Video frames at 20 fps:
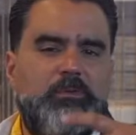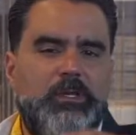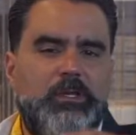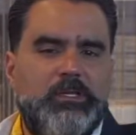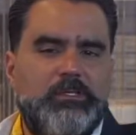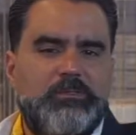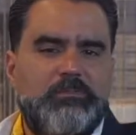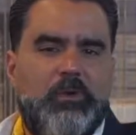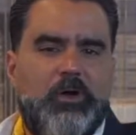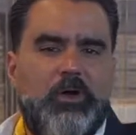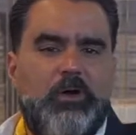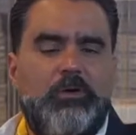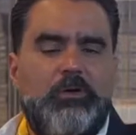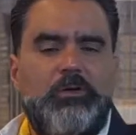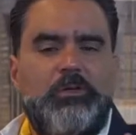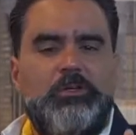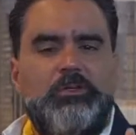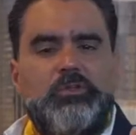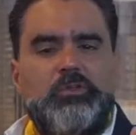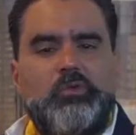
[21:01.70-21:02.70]
really small
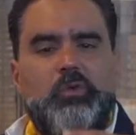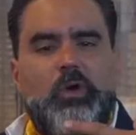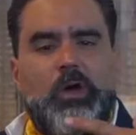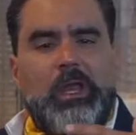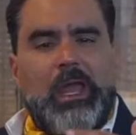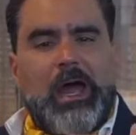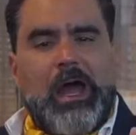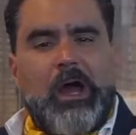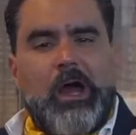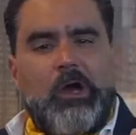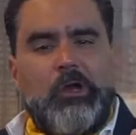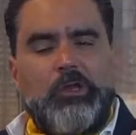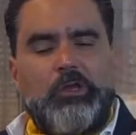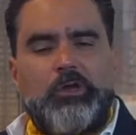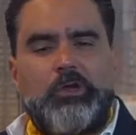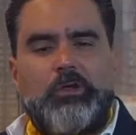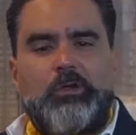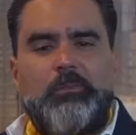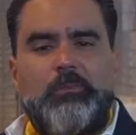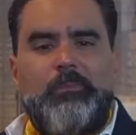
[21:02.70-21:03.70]
to allow
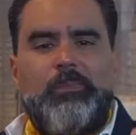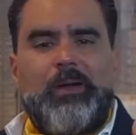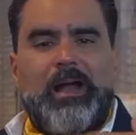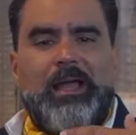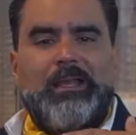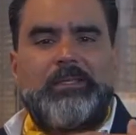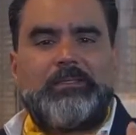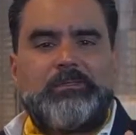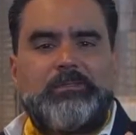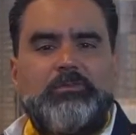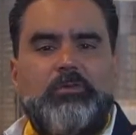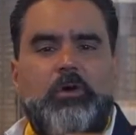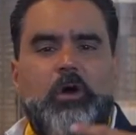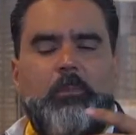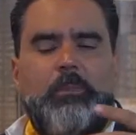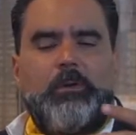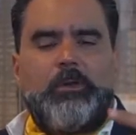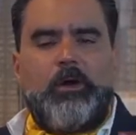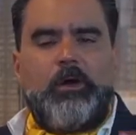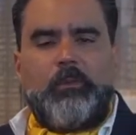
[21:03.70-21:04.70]
your palate to
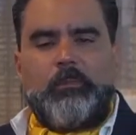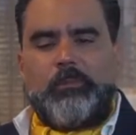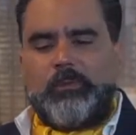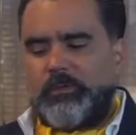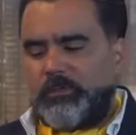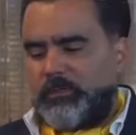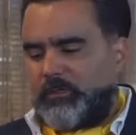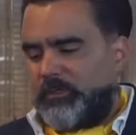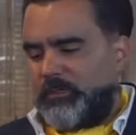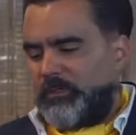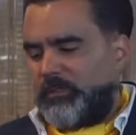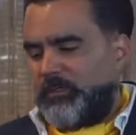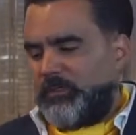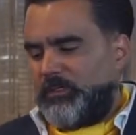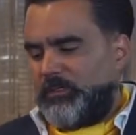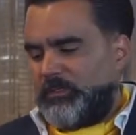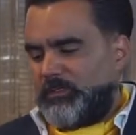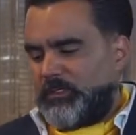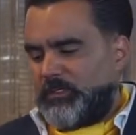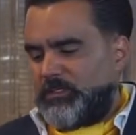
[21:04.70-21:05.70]
open up.
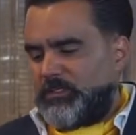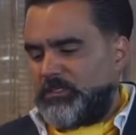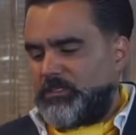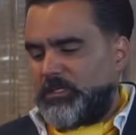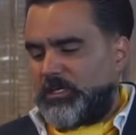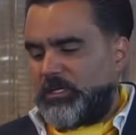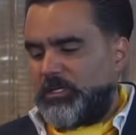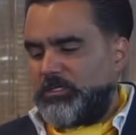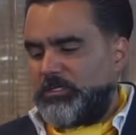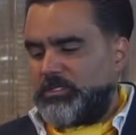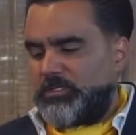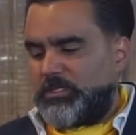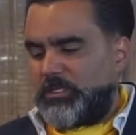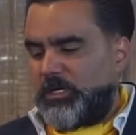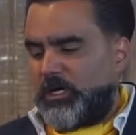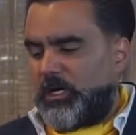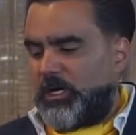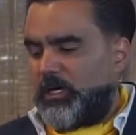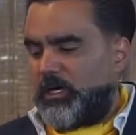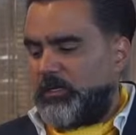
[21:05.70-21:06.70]
This is a good
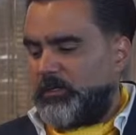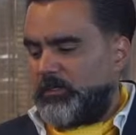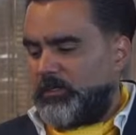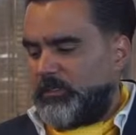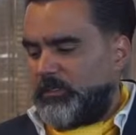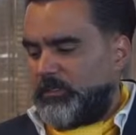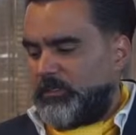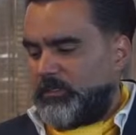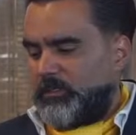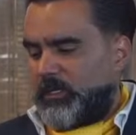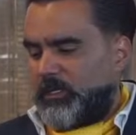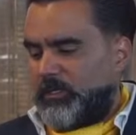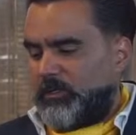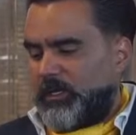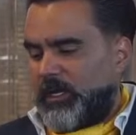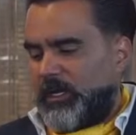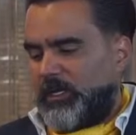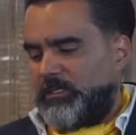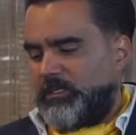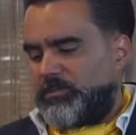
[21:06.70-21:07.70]
cigar, but you
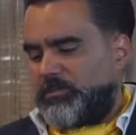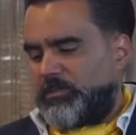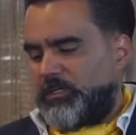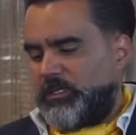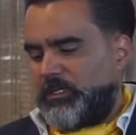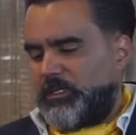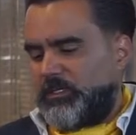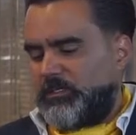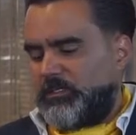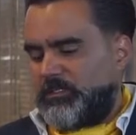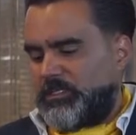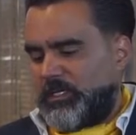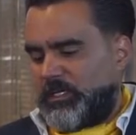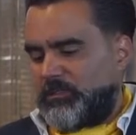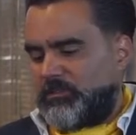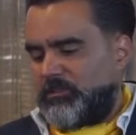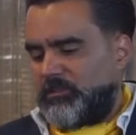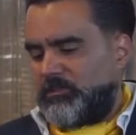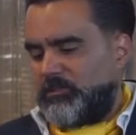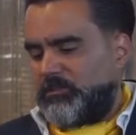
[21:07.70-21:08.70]
got to treat it
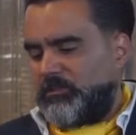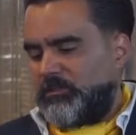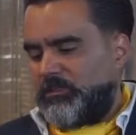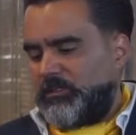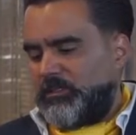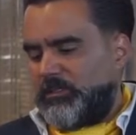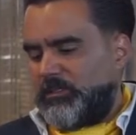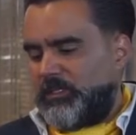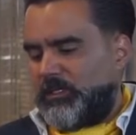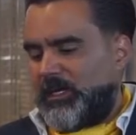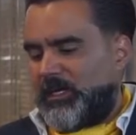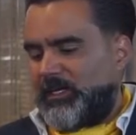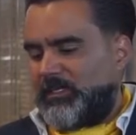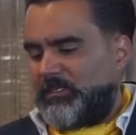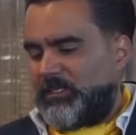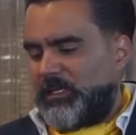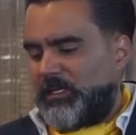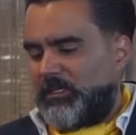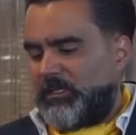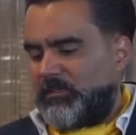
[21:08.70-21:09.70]
gentle. You got to
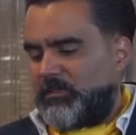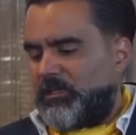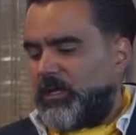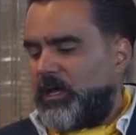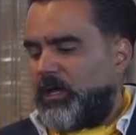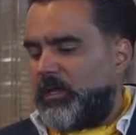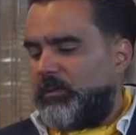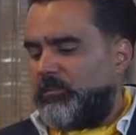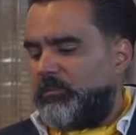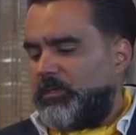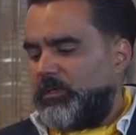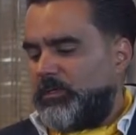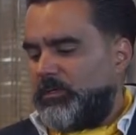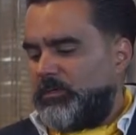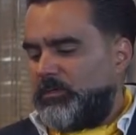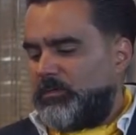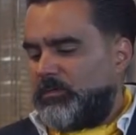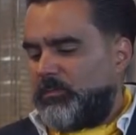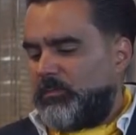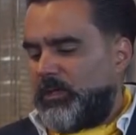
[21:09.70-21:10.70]
take your time
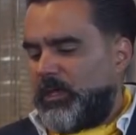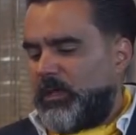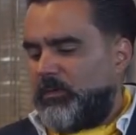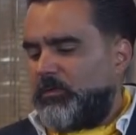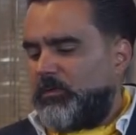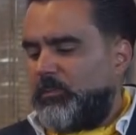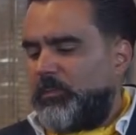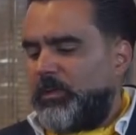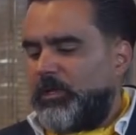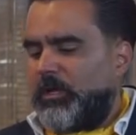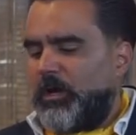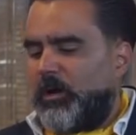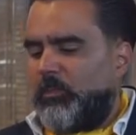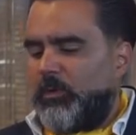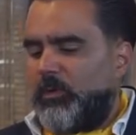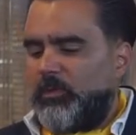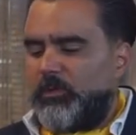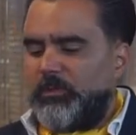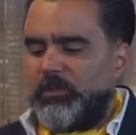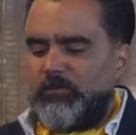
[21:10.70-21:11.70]
to be able to pick up
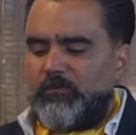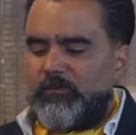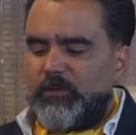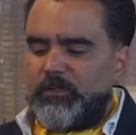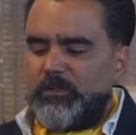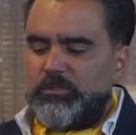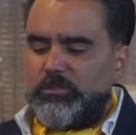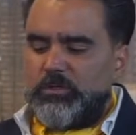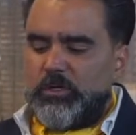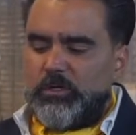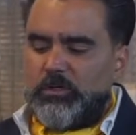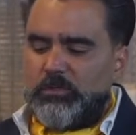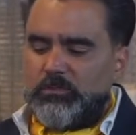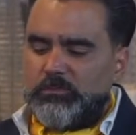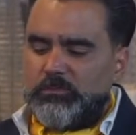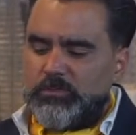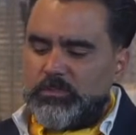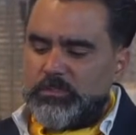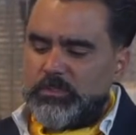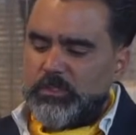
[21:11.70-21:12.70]
all the different
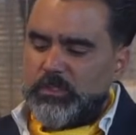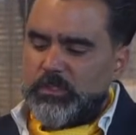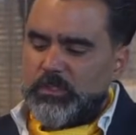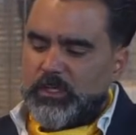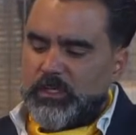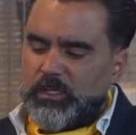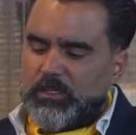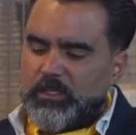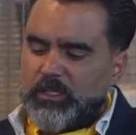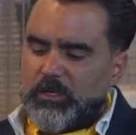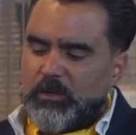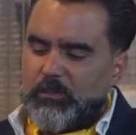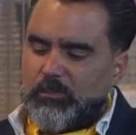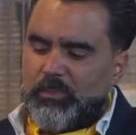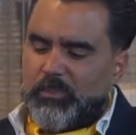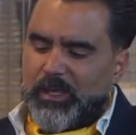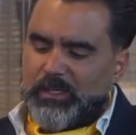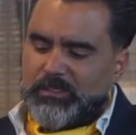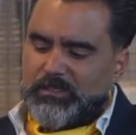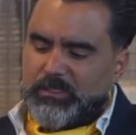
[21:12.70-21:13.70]
tones and the
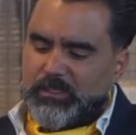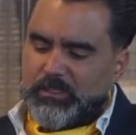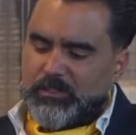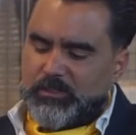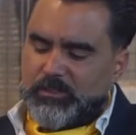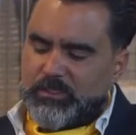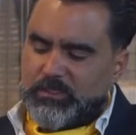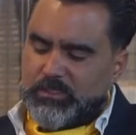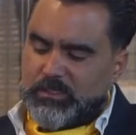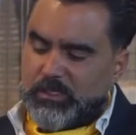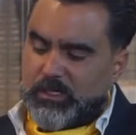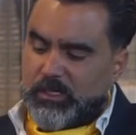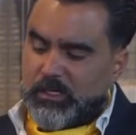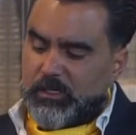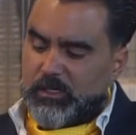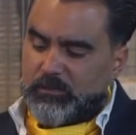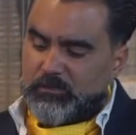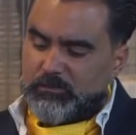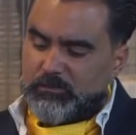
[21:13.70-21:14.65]
complexity on the cigar.